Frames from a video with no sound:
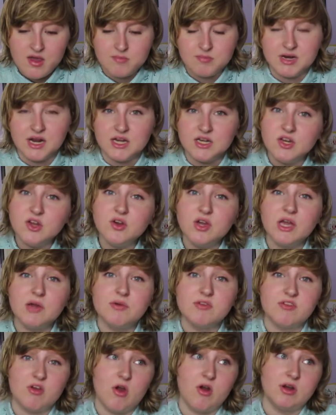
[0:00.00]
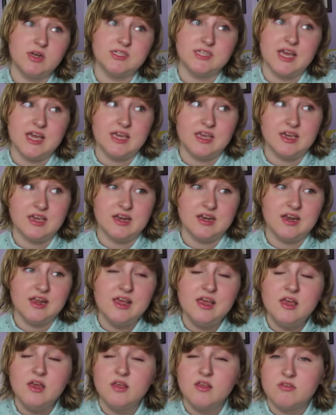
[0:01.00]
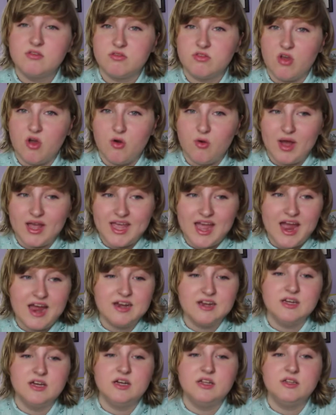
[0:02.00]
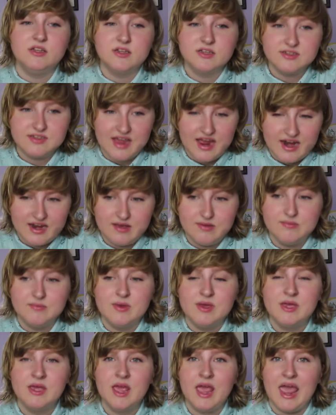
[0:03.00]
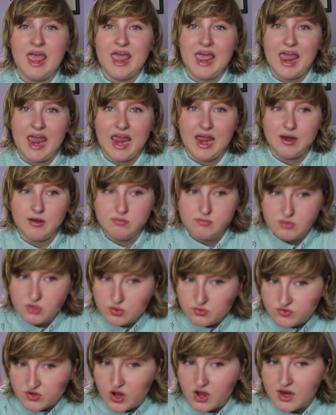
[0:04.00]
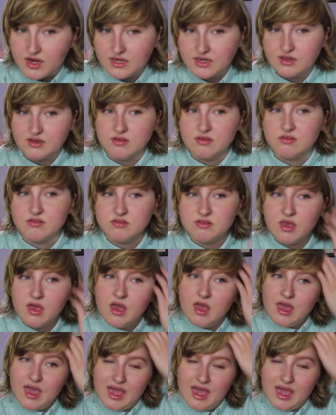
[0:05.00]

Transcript: But I knew he was already taken, so I kind of looked at him and moved on because